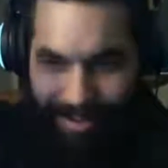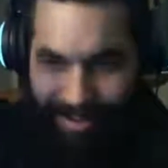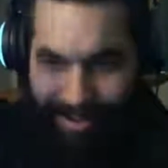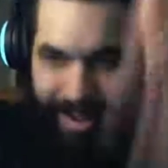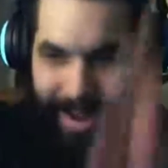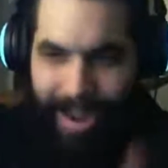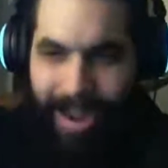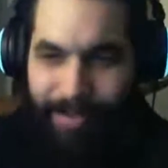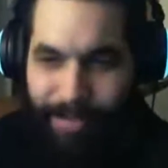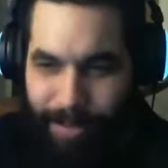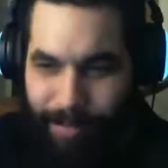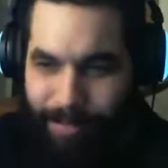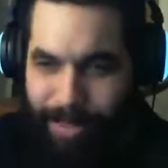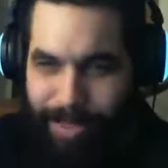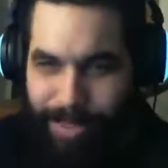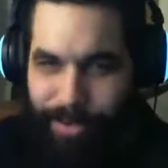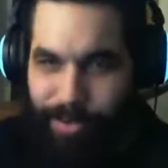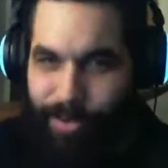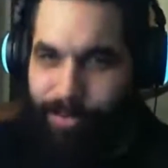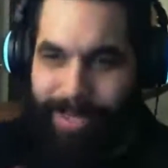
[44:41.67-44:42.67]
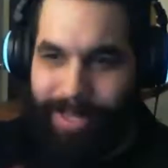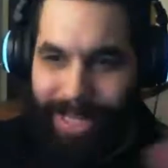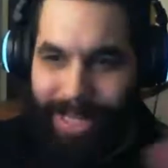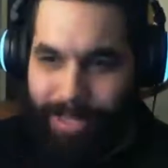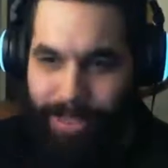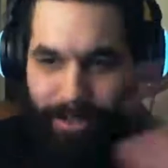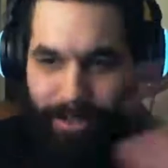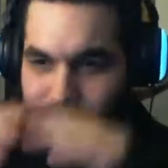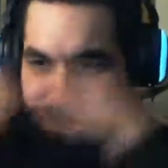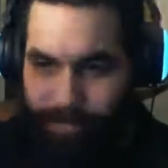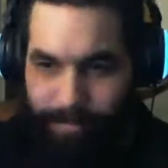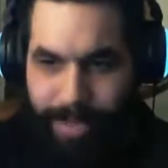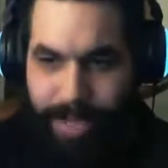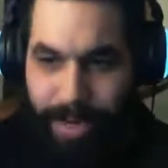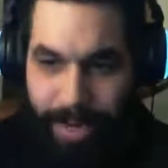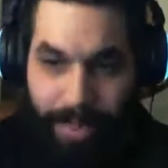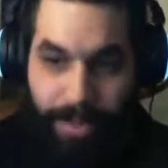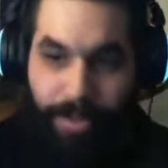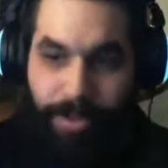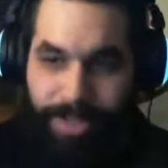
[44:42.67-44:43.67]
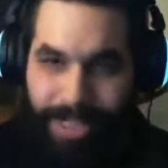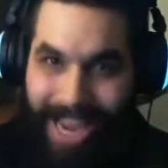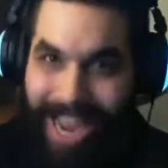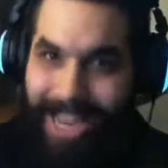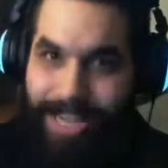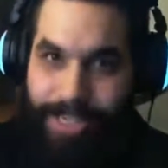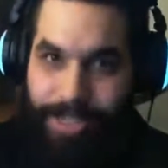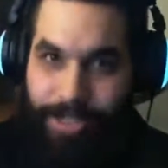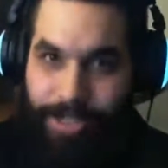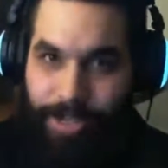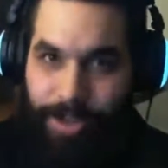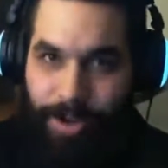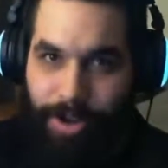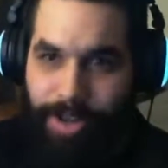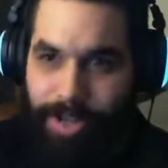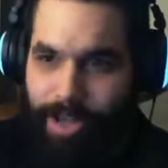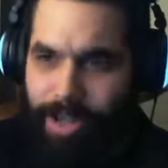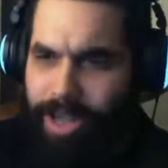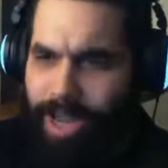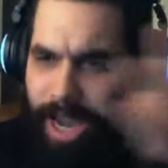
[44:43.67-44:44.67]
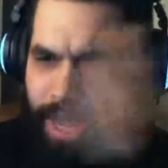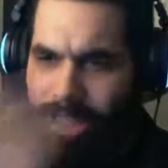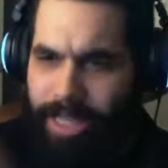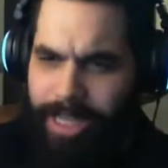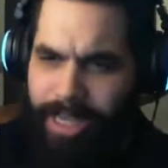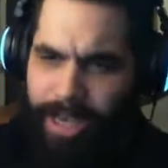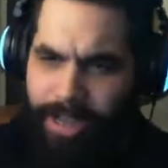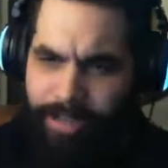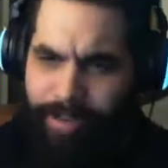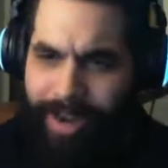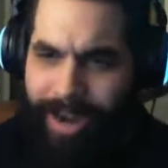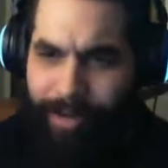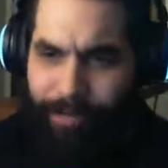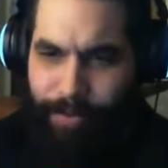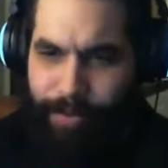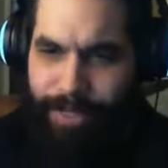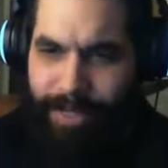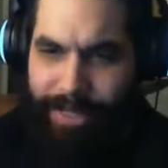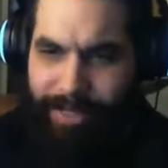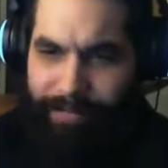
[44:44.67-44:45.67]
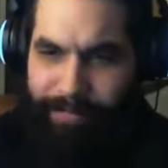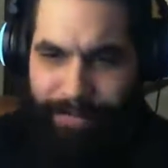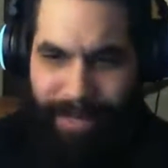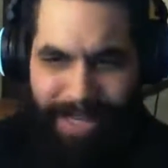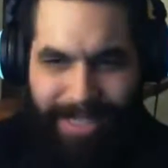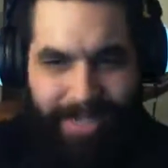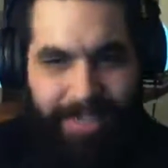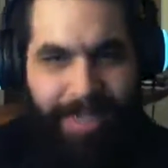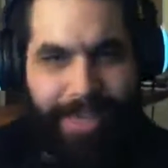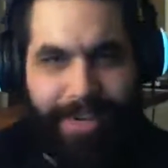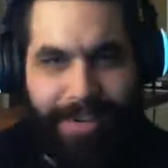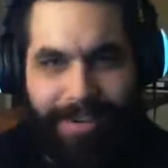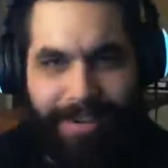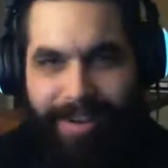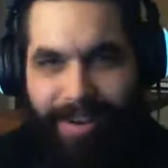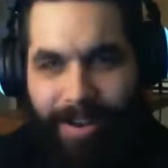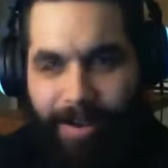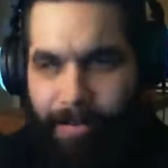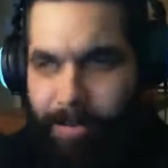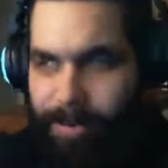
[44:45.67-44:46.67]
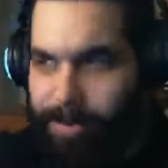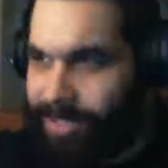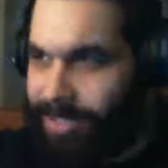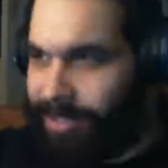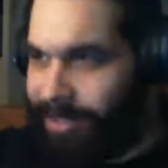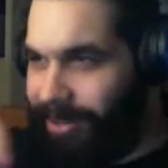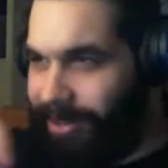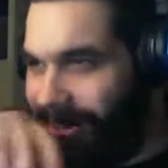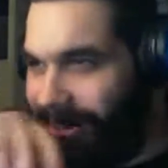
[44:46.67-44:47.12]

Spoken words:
half the picture would be like just it looks as it should, and then the other half was like pixelated almost.